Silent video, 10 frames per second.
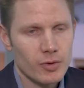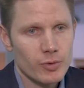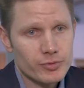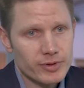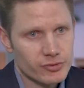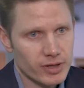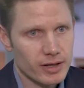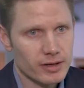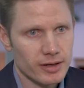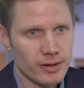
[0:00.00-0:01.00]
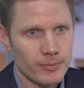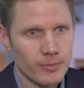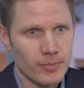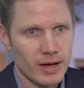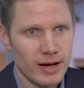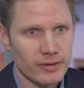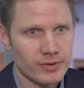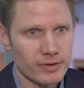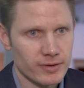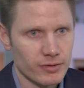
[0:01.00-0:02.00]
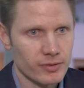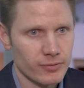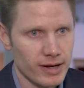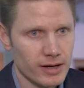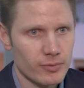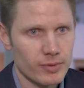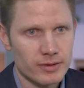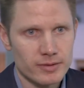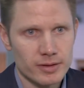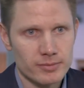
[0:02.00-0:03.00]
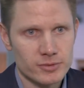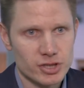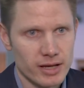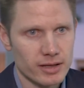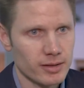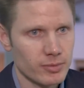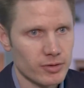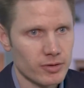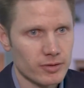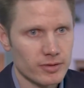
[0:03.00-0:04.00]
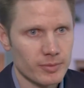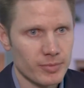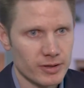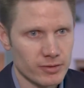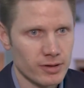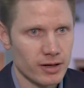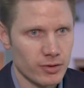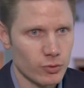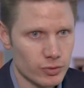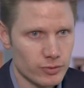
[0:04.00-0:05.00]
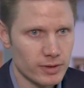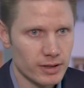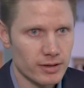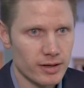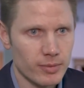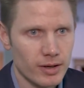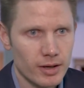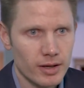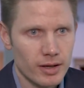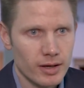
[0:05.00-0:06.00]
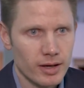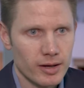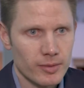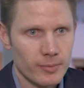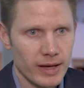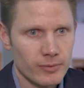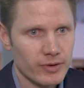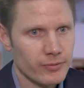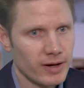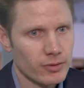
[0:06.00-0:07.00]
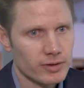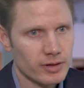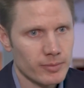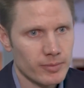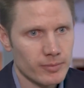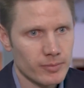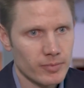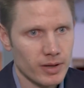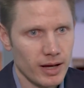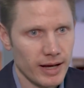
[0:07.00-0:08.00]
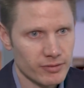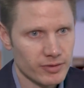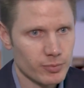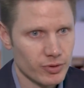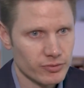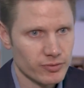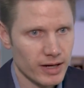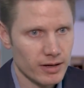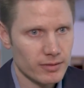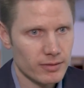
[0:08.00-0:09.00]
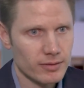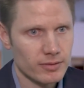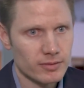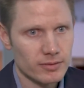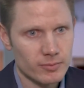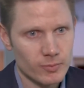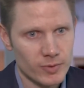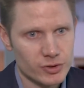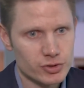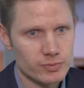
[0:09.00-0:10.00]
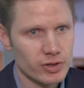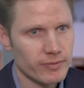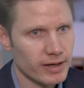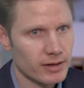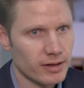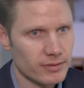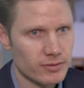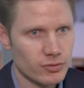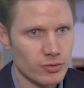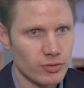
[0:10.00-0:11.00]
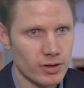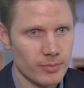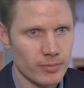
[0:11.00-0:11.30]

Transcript: which were treated after steroid failure with JAK inhibitors, in particular ruxolitinib. And we found high response rates, which motivated us to